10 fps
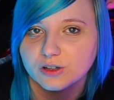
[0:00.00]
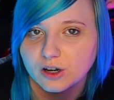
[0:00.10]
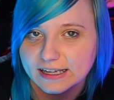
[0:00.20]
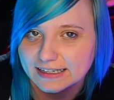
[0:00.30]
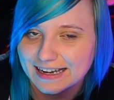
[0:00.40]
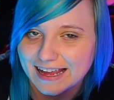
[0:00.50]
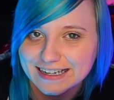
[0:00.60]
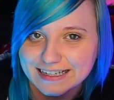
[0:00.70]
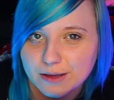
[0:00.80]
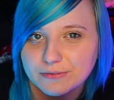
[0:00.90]

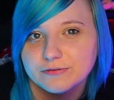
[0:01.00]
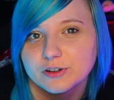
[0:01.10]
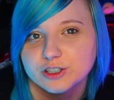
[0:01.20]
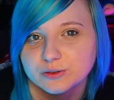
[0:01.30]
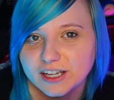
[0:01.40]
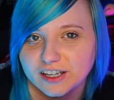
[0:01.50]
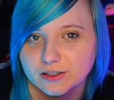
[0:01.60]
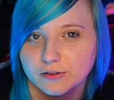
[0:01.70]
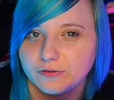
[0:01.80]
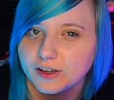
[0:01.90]
in-depth in Virtual
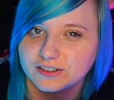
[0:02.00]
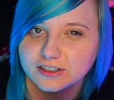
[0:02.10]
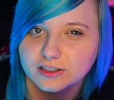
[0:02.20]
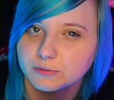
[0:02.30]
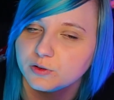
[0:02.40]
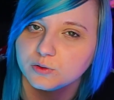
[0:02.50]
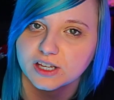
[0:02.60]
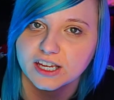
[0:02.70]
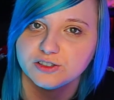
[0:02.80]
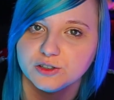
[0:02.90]
Desktop, fixing some of those
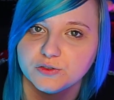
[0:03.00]
issues